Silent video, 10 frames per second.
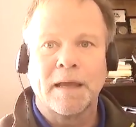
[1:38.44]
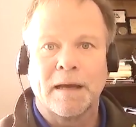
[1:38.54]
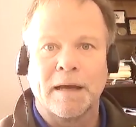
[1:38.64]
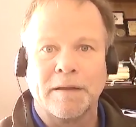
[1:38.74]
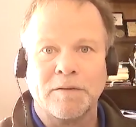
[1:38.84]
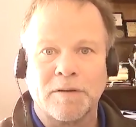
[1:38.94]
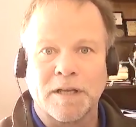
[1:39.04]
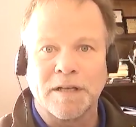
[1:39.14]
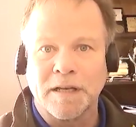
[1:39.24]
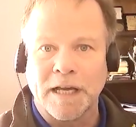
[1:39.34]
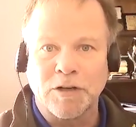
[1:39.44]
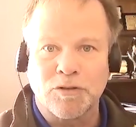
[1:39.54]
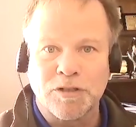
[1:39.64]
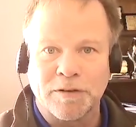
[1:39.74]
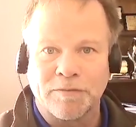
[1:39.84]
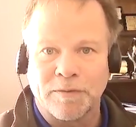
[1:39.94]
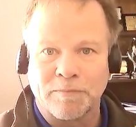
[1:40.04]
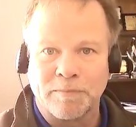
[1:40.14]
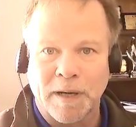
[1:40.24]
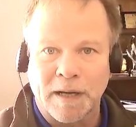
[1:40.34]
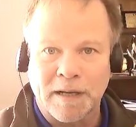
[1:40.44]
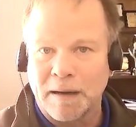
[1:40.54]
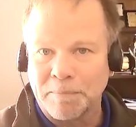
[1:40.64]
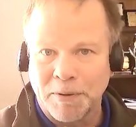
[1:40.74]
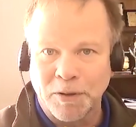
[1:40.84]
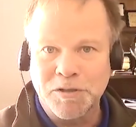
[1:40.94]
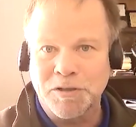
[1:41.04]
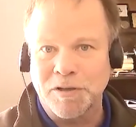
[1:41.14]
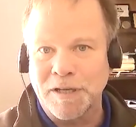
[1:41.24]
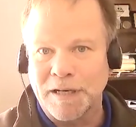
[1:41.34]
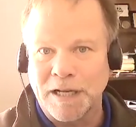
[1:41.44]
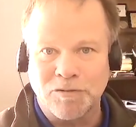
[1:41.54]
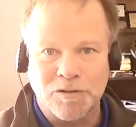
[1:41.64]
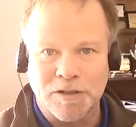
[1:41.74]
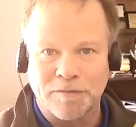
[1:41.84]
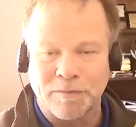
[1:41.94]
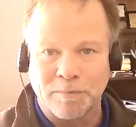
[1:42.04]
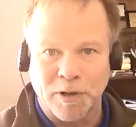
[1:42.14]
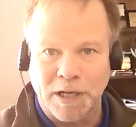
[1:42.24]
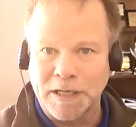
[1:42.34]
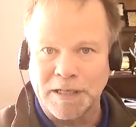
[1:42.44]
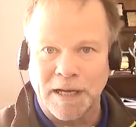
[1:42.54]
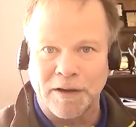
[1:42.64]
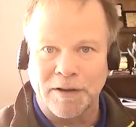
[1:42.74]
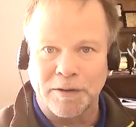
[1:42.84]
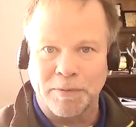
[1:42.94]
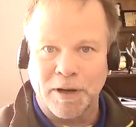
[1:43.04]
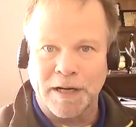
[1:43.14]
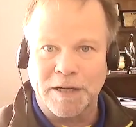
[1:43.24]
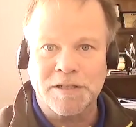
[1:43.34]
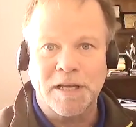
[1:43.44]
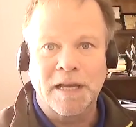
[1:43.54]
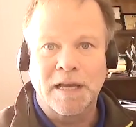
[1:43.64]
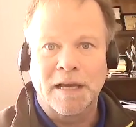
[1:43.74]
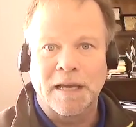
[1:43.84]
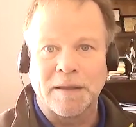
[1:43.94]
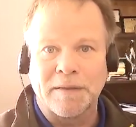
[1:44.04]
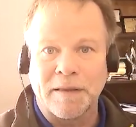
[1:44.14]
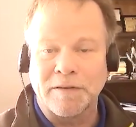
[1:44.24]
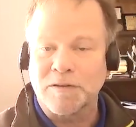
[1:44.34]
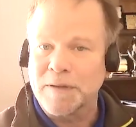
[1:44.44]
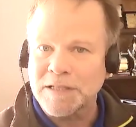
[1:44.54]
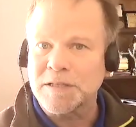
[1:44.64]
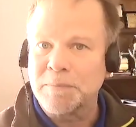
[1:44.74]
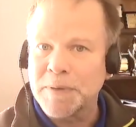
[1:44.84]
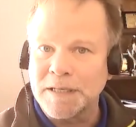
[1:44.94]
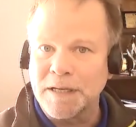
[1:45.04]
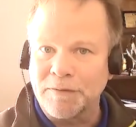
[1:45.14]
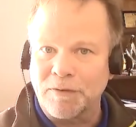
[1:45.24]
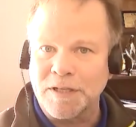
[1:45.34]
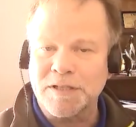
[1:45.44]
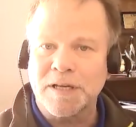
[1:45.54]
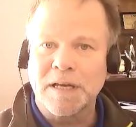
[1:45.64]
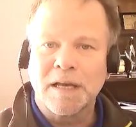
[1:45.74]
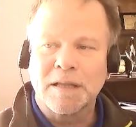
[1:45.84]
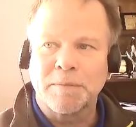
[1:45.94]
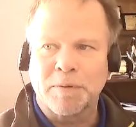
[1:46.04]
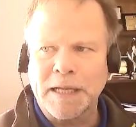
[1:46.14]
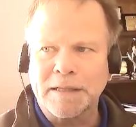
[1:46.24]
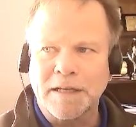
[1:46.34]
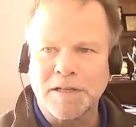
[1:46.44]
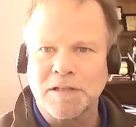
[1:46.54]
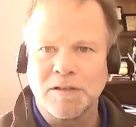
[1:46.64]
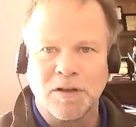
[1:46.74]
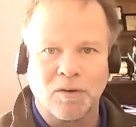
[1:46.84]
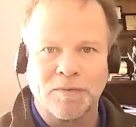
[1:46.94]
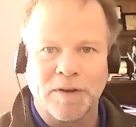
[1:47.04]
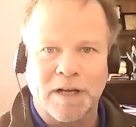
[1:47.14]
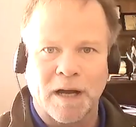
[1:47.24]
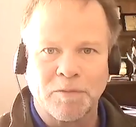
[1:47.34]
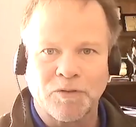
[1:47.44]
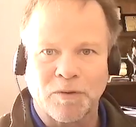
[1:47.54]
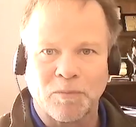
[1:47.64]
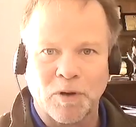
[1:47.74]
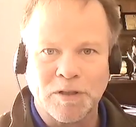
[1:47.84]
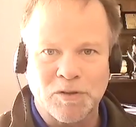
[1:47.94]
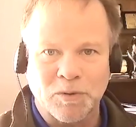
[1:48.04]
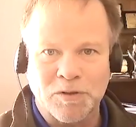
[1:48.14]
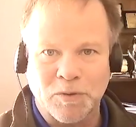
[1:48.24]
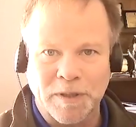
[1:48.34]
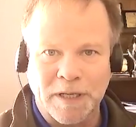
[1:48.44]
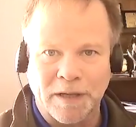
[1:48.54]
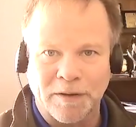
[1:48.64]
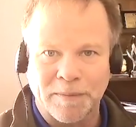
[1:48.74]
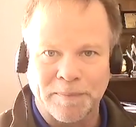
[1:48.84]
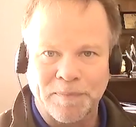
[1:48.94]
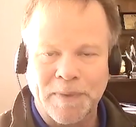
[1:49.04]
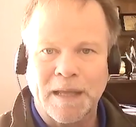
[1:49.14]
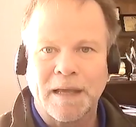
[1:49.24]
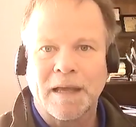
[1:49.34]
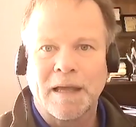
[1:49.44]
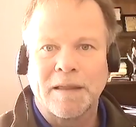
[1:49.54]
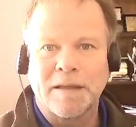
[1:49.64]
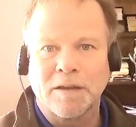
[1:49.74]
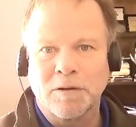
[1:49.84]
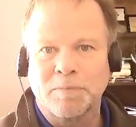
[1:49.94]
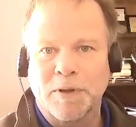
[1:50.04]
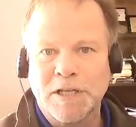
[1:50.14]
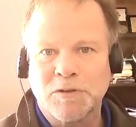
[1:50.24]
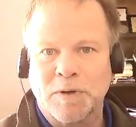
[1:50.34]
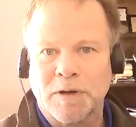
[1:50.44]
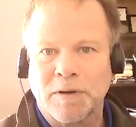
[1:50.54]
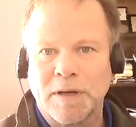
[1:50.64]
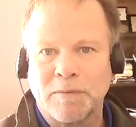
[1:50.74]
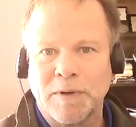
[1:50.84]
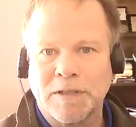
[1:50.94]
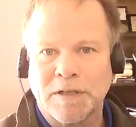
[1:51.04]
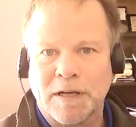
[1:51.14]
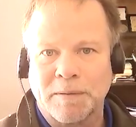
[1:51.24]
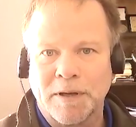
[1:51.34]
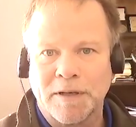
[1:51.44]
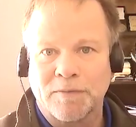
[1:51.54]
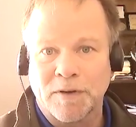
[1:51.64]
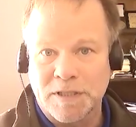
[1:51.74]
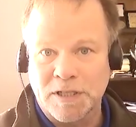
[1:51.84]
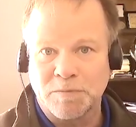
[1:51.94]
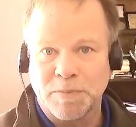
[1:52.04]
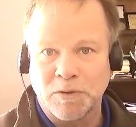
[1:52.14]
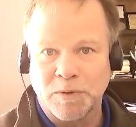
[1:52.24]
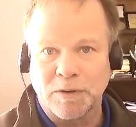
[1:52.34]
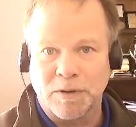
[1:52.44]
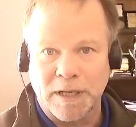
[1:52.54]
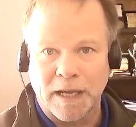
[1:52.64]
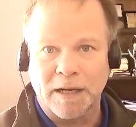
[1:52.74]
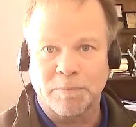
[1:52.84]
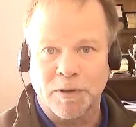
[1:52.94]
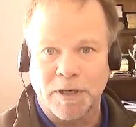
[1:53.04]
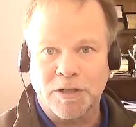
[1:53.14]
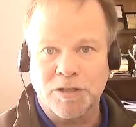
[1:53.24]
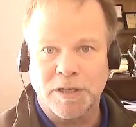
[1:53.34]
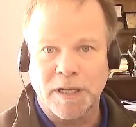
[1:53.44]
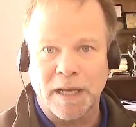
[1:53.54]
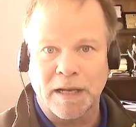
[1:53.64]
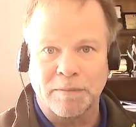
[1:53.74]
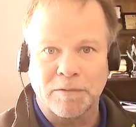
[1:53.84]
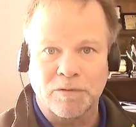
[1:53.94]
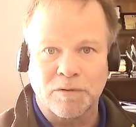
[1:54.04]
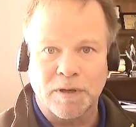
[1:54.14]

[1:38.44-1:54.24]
Uh, you can get nitrogen from uh, compost. You can get nitrogen from breaking down other products. so that's the big difference. The plant doesn't know if it comes from one source or the other. The other place where we talk about differences between organic production and